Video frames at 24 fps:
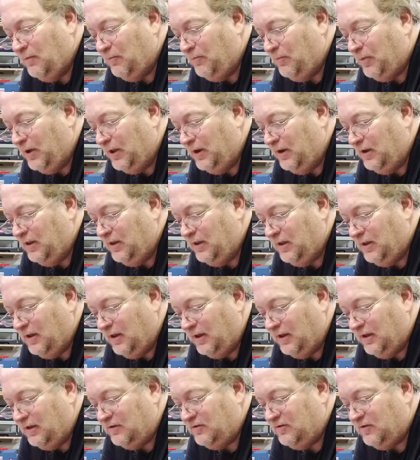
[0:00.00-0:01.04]
But
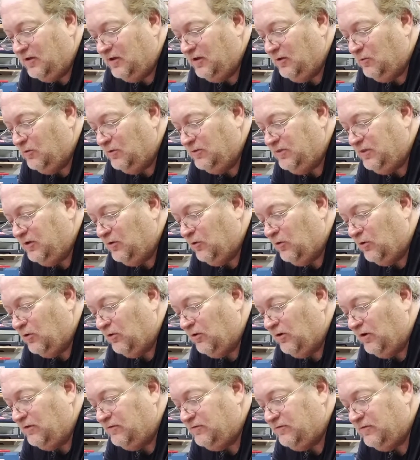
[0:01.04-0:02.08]
I can tell you what the
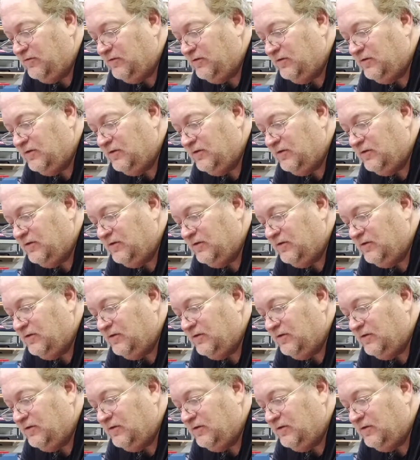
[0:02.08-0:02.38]
order is.